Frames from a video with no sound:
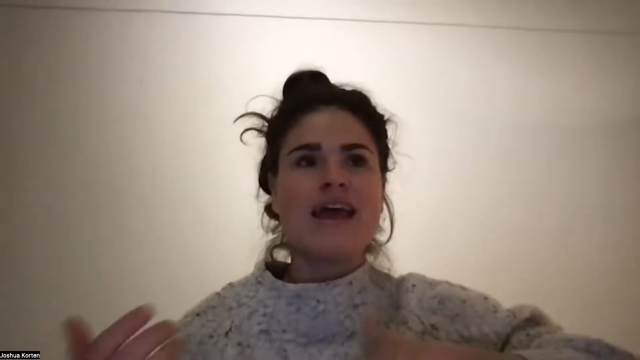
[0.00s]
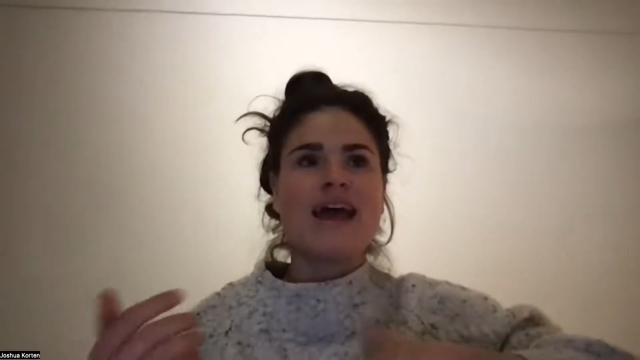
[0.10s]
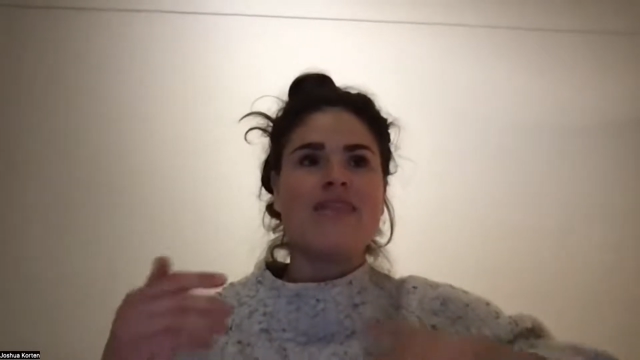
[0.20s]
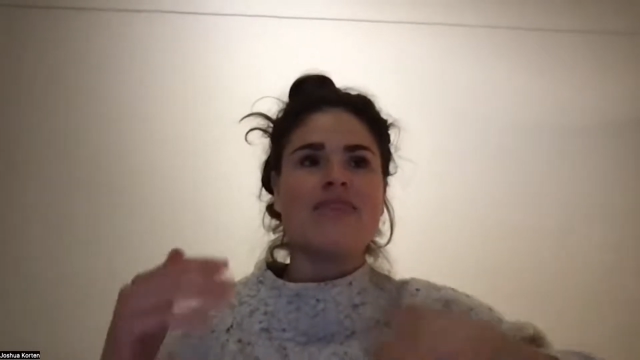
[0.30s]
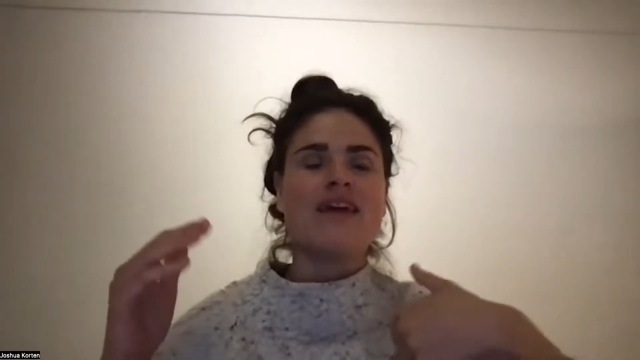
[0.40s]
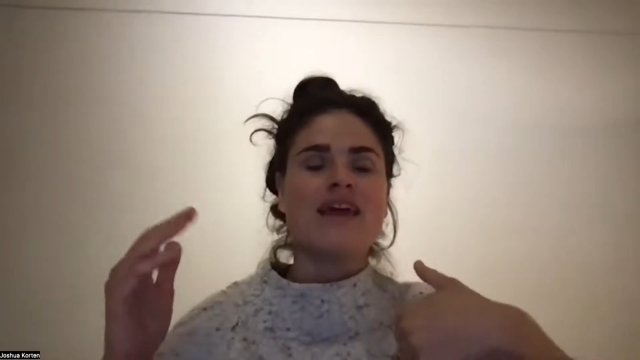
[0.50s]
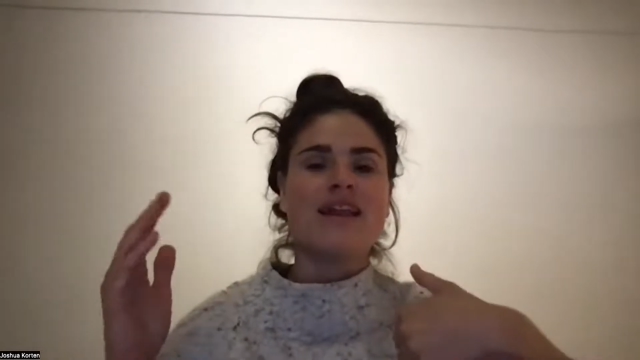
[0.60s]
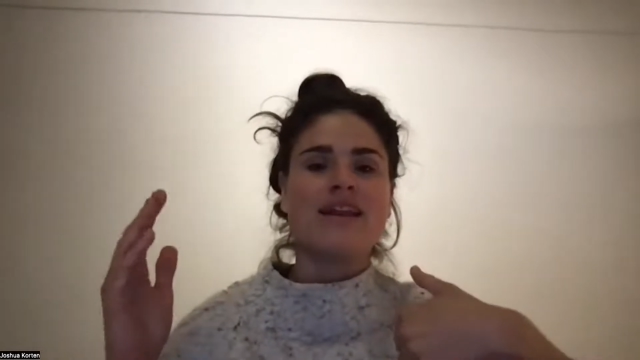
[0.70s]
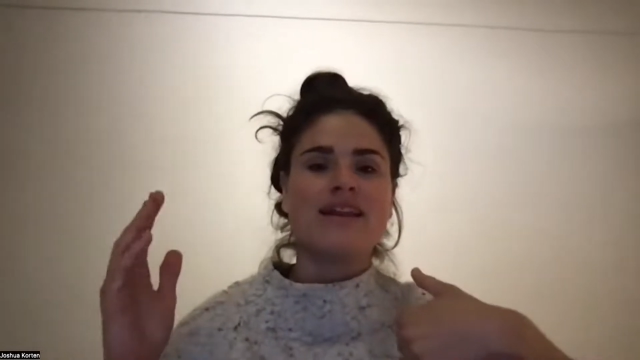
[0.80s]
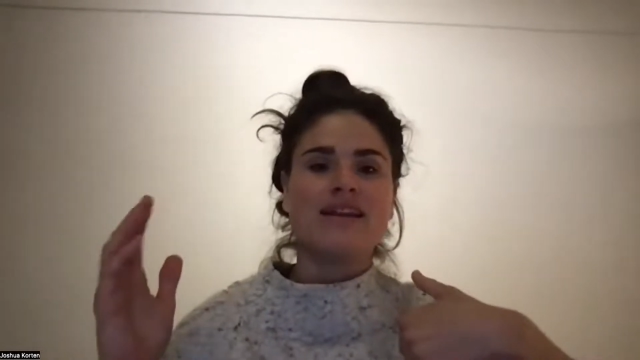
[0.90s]
And
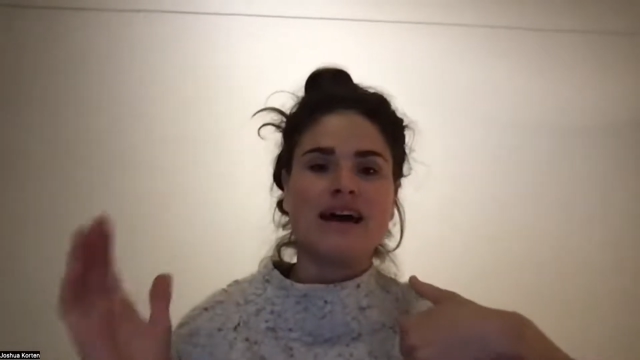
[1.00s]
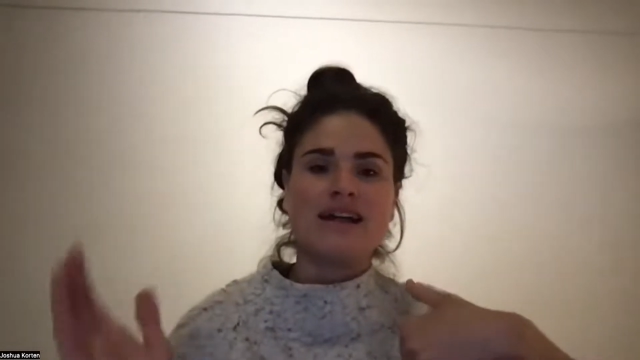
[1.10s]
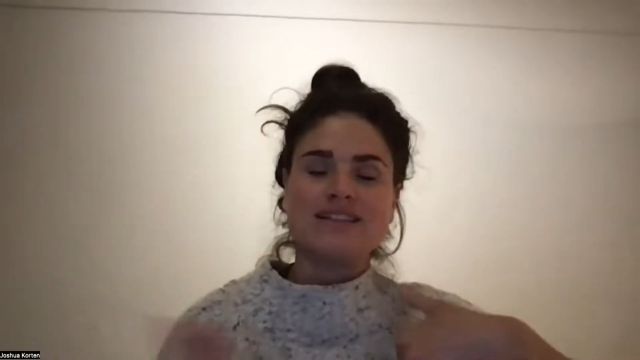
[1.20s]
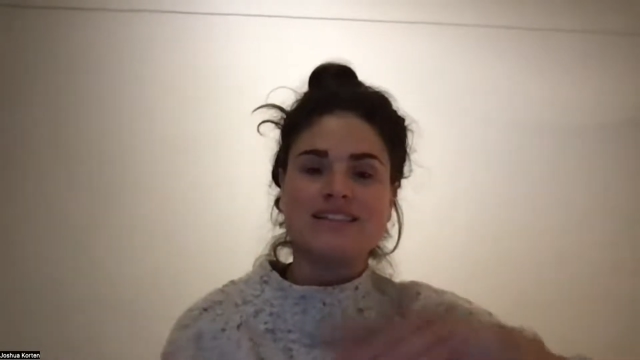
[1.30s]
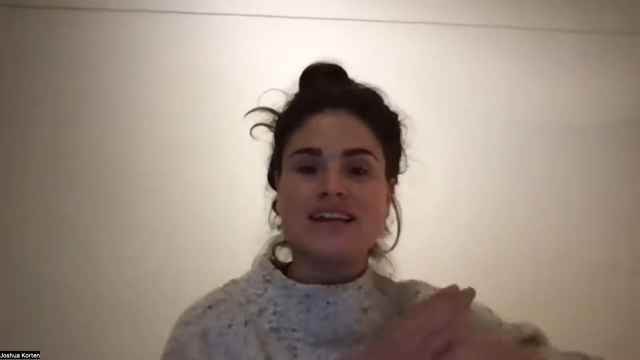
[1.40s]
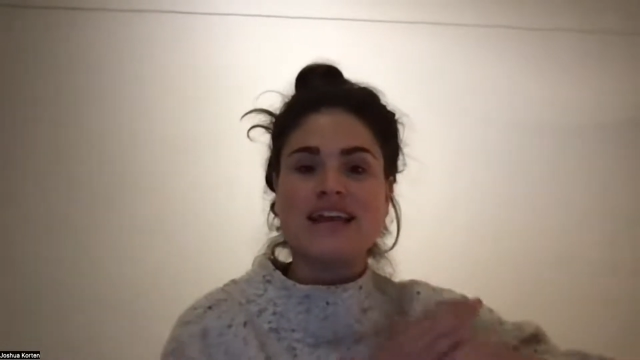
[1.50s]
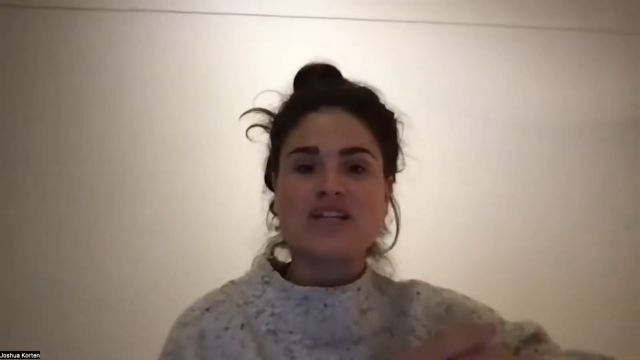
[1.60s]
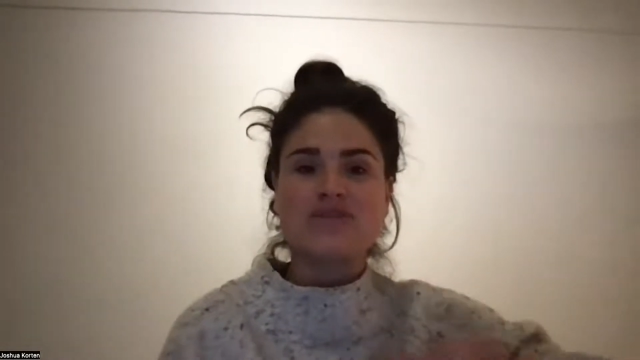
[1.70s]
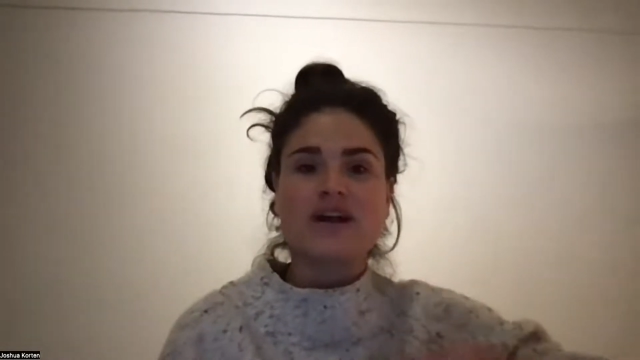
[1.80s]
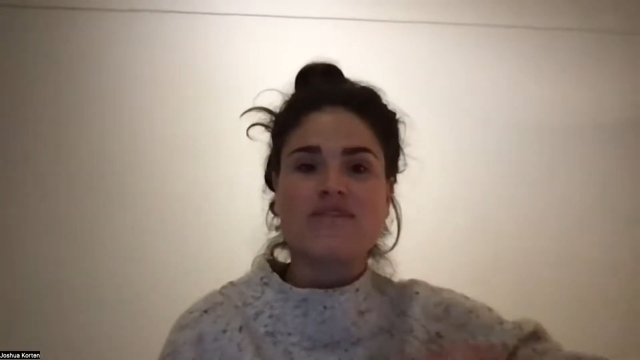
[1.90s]
then I'll see an
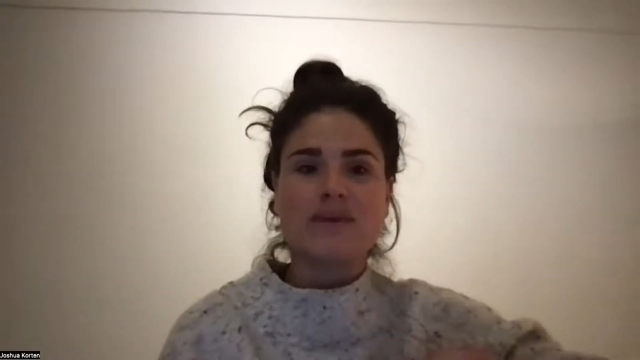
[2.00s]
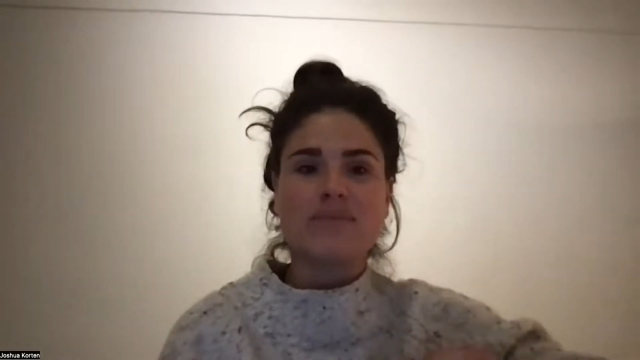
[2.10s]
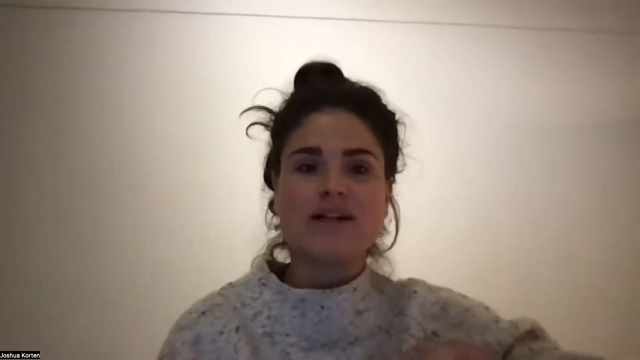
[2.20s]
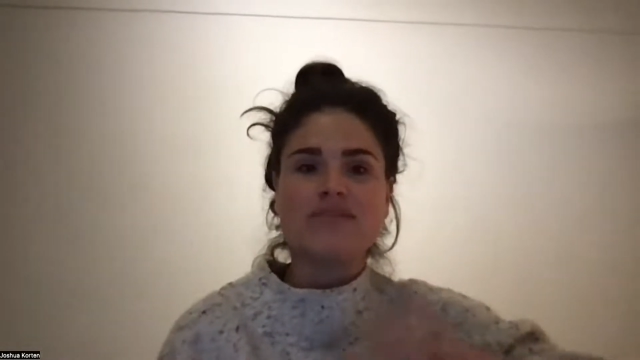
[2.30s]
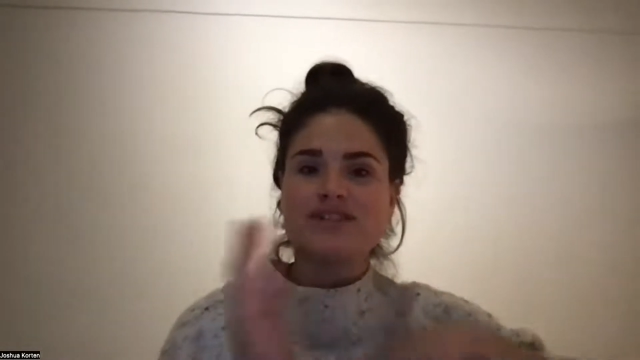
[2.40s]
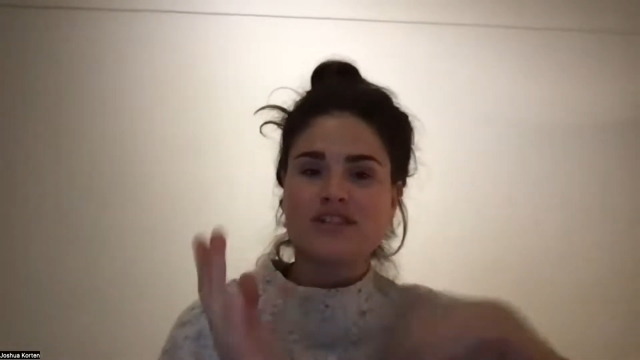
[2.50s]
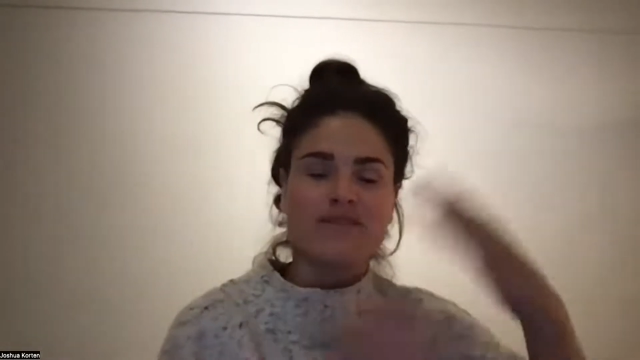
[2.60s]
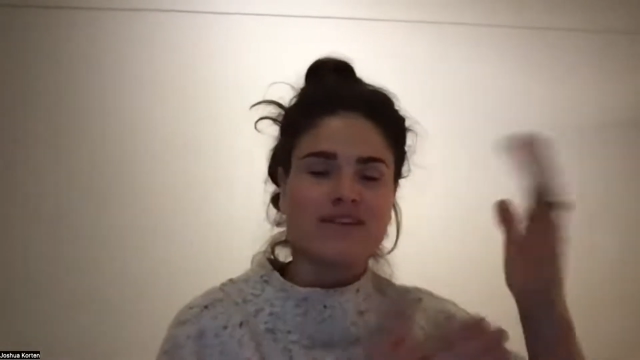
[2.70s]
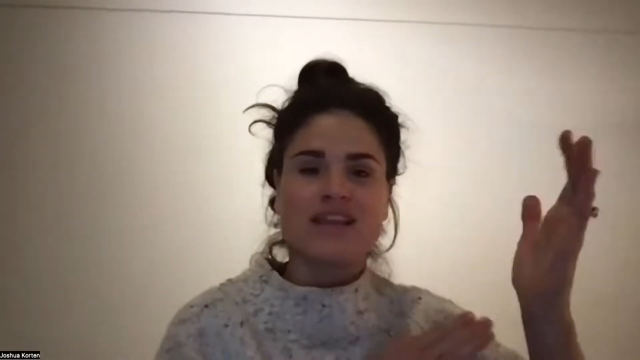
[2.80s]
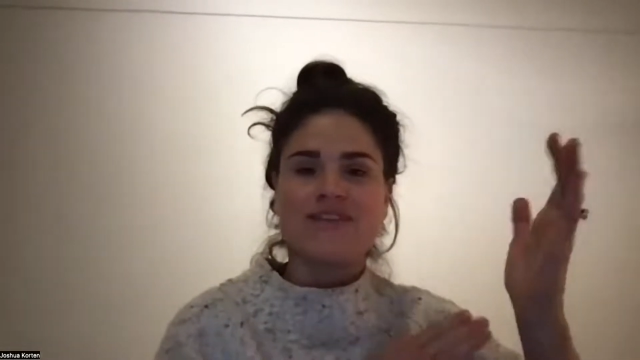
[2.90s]
x-ray of their pelvis
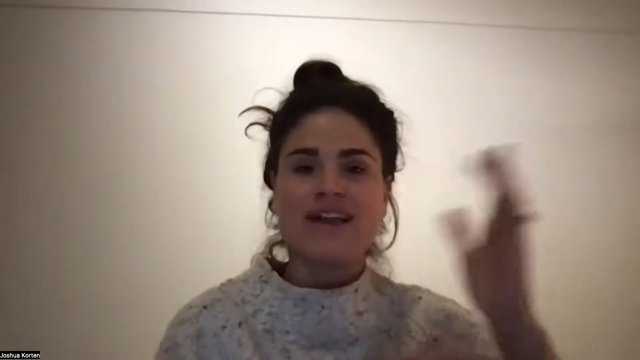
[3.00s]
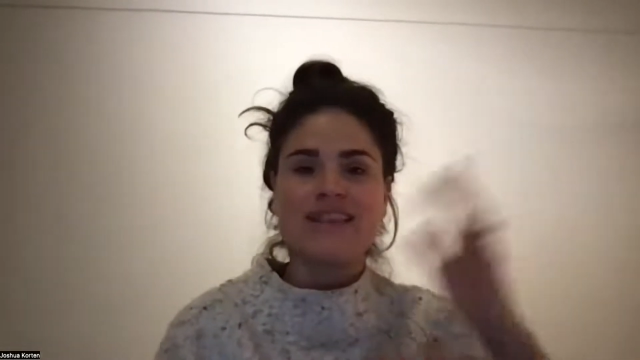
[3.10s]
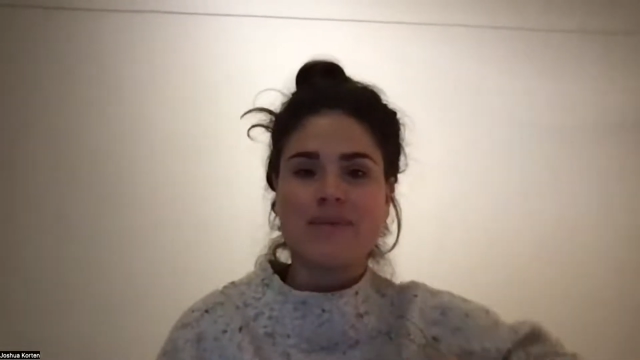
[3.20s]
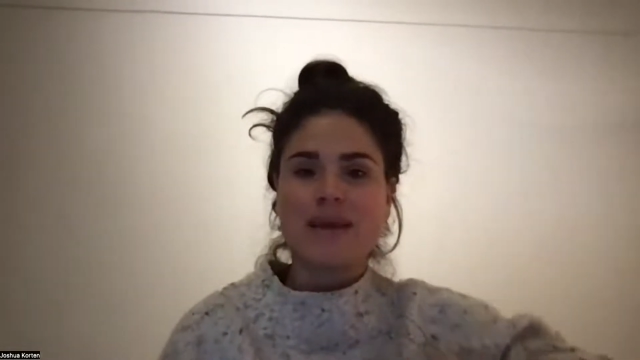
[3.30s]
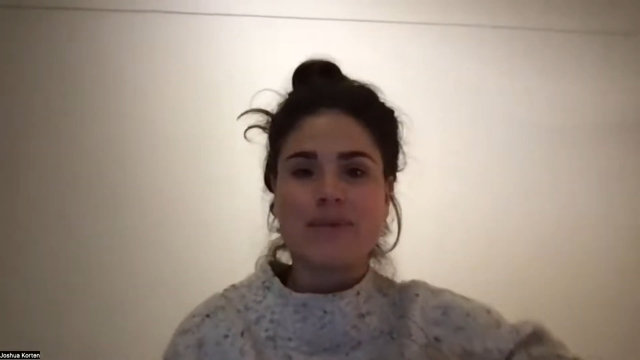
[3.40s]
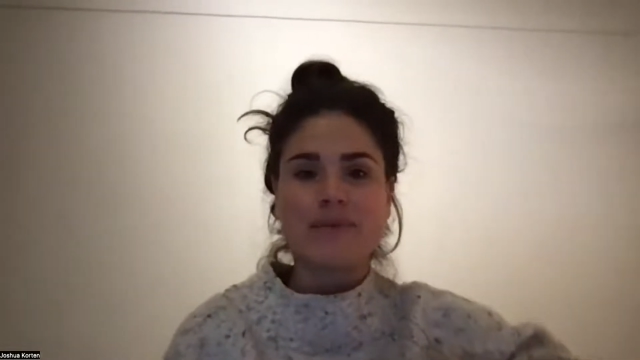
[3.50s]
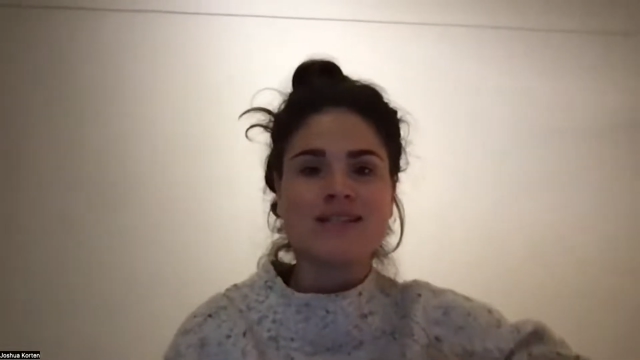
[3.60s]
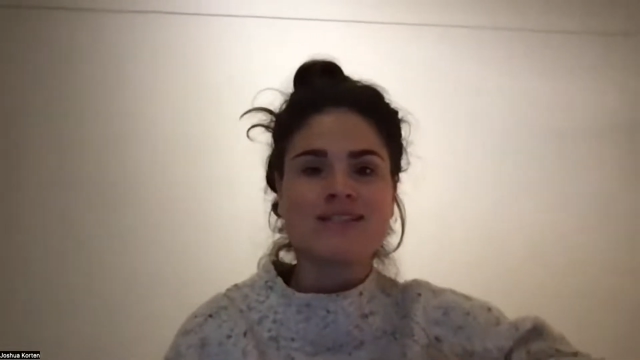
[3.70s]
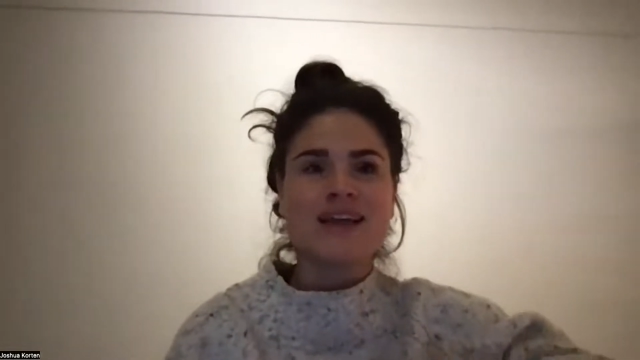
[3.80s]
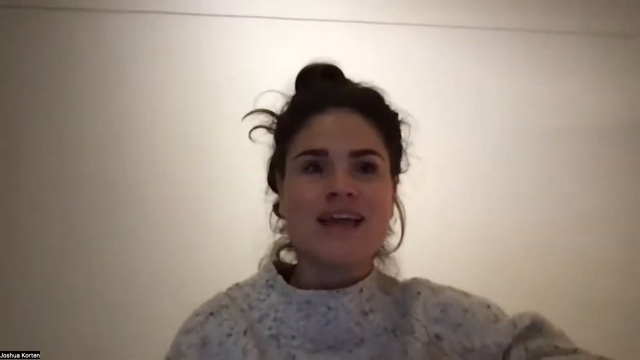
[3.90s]
after they've had their
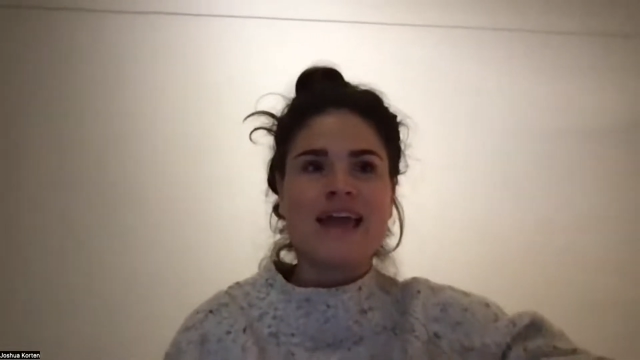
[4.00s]
babies,